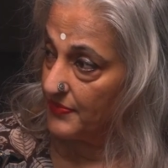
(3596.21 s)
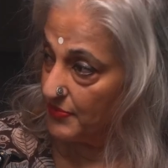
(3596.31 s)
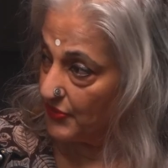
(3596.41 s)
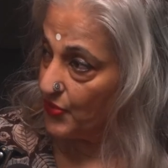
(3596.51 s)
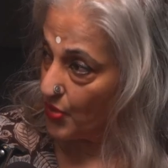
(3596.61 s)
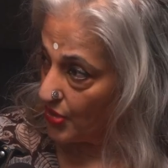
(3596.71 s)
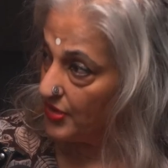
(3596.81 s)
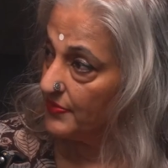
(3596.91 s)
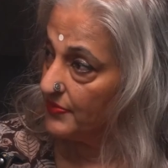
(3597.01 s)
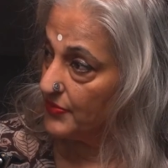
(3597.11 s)
before
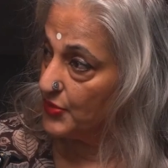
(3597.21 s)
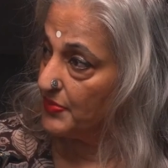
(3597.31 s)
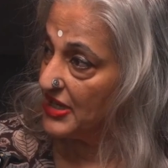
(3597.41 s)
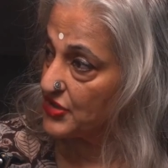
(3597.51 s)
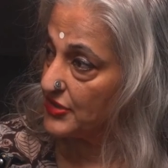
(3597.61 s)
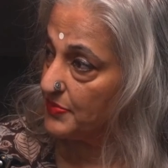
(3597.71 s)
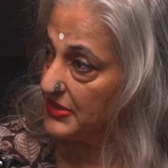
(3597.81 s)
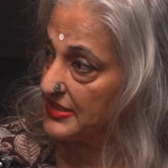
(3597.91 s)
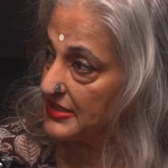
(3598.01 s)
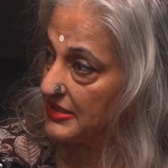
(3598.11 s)
you pleasure the
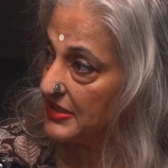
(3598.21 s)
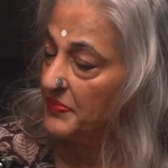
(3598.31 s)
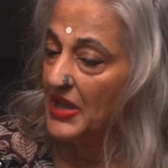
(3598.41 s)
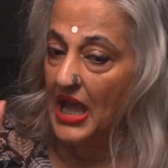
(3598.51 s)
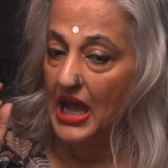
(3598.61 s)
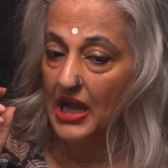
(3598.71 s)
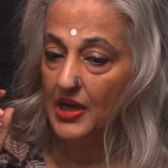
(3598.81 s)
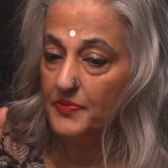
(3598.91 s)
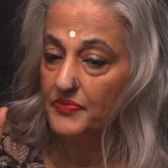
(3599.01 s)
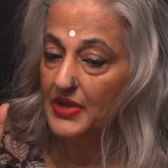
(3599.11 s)
person,
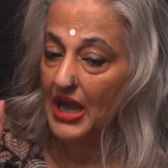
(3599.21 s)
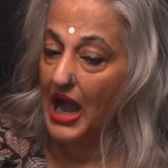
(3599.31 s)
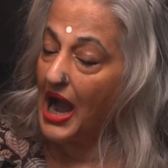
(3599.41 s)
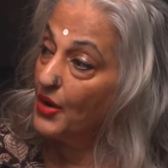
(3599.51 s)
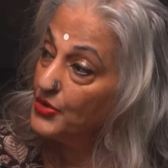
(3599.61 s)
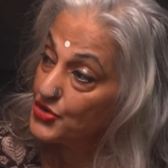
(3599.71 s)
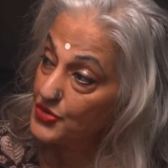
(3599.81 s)
how you should